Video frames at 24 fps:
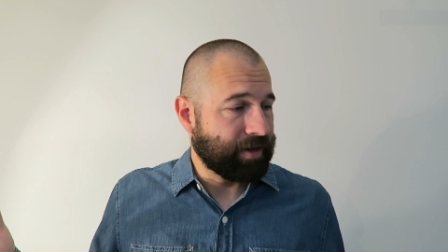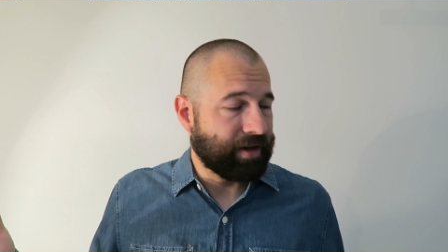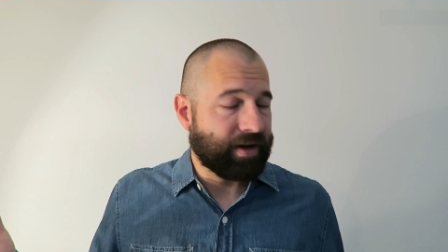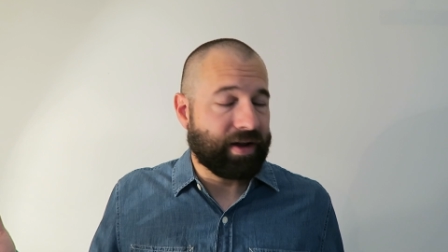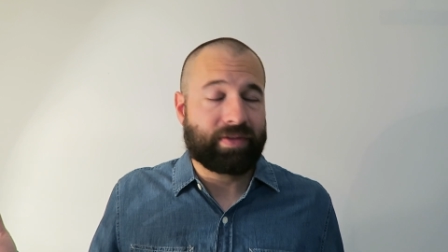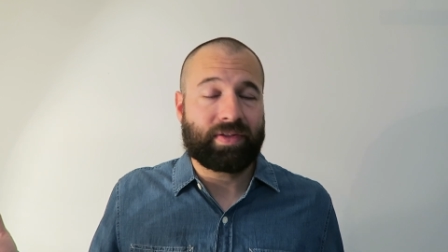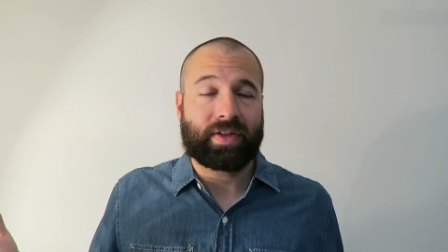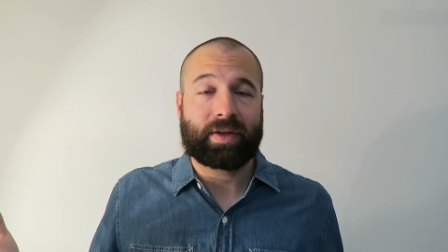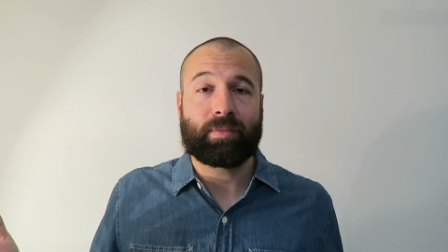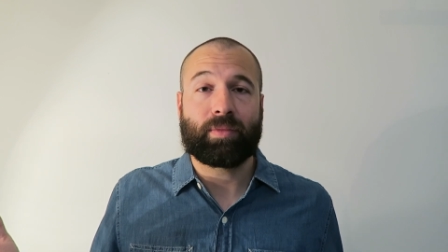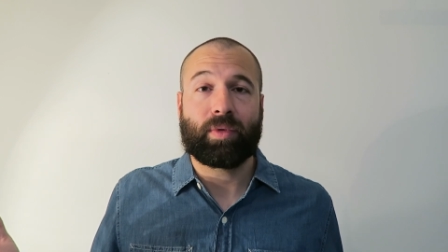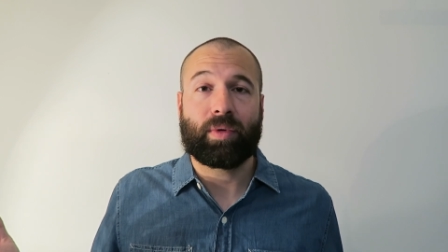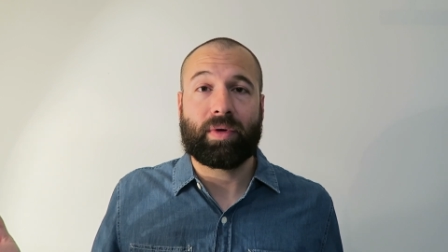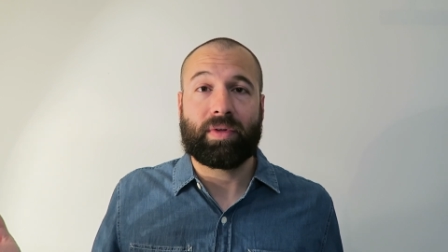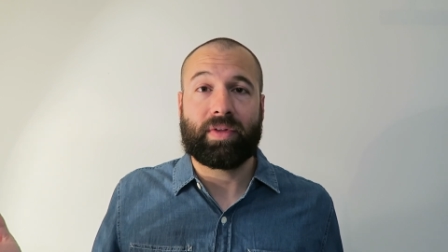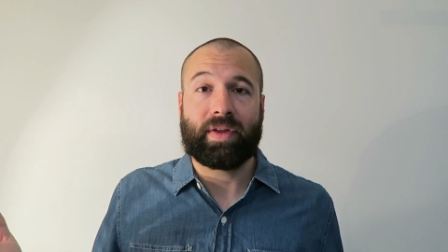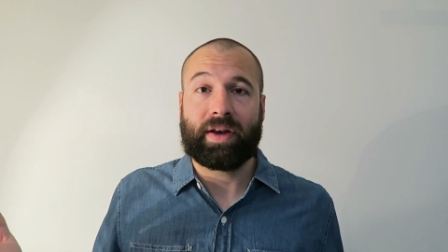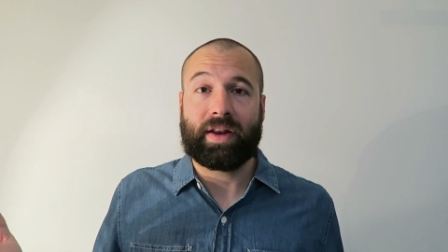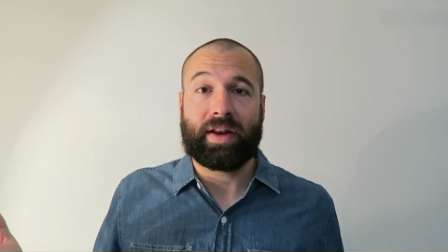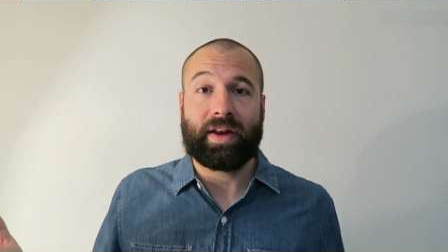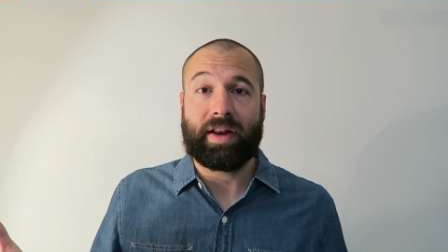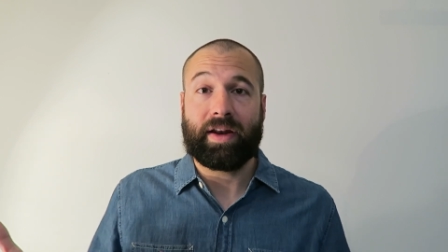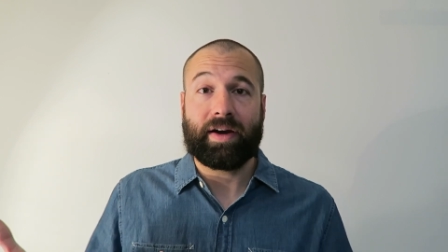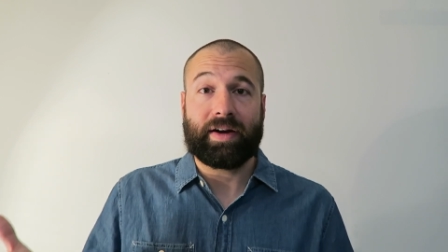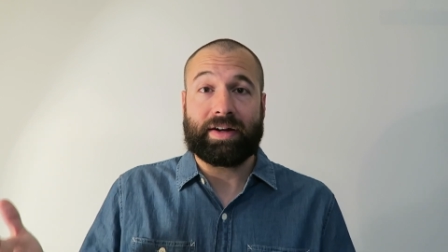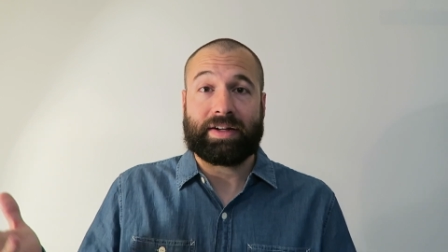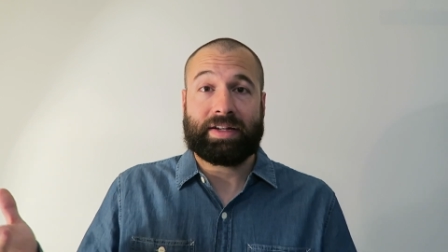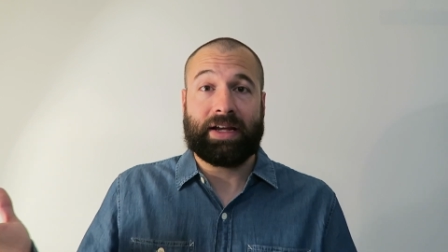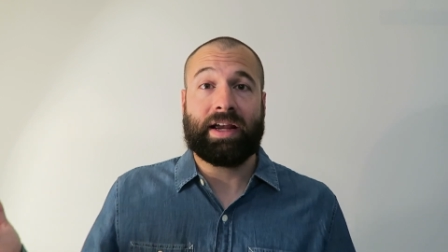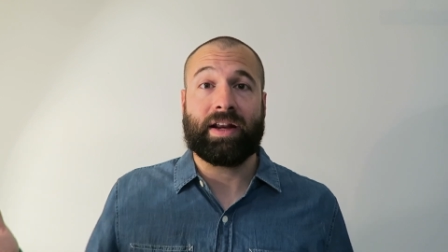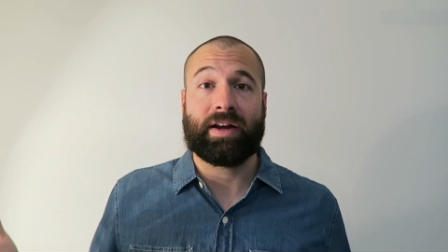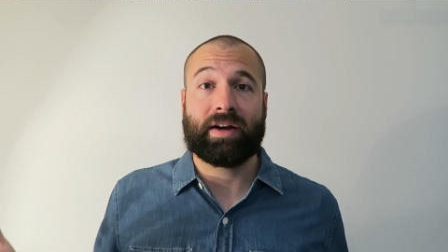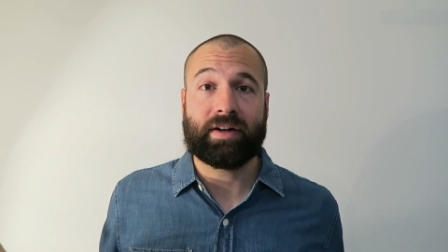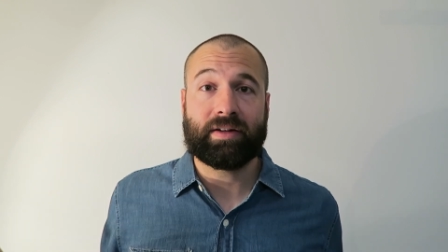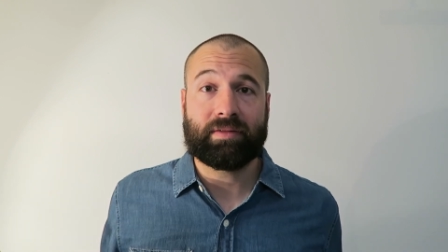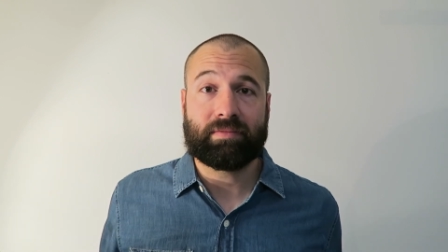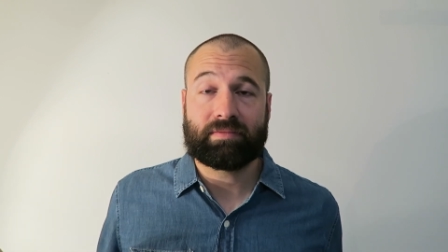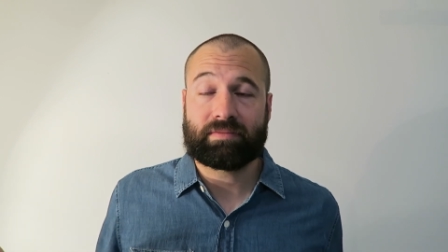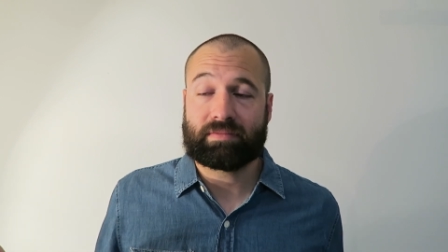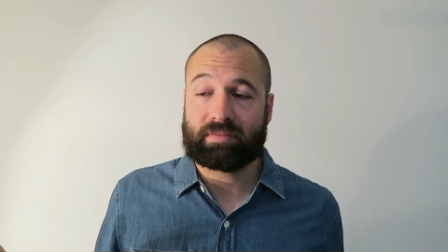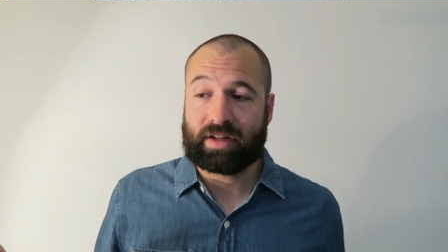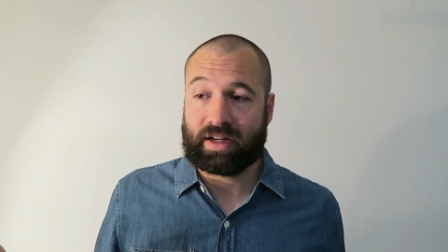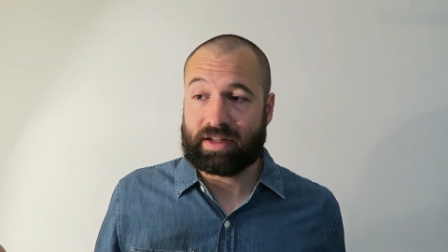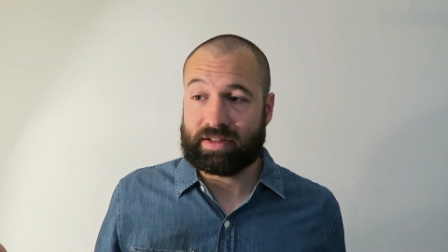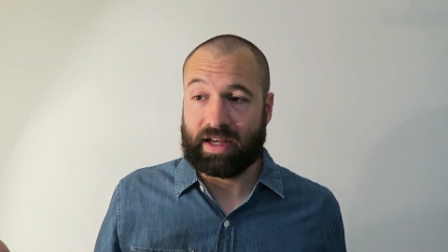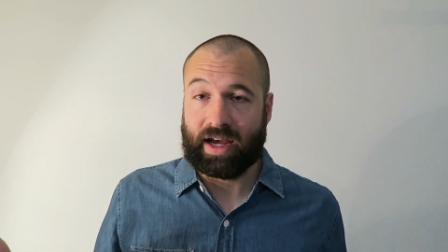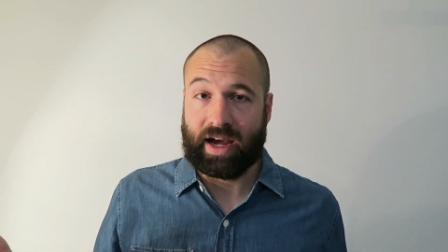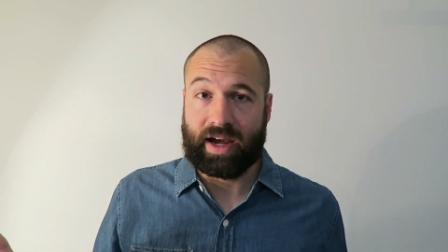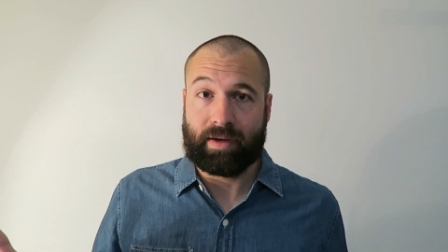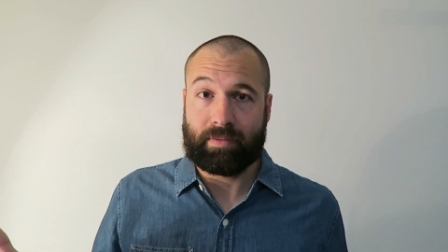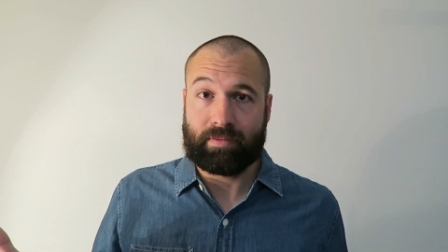me nothing more than an entertainer because I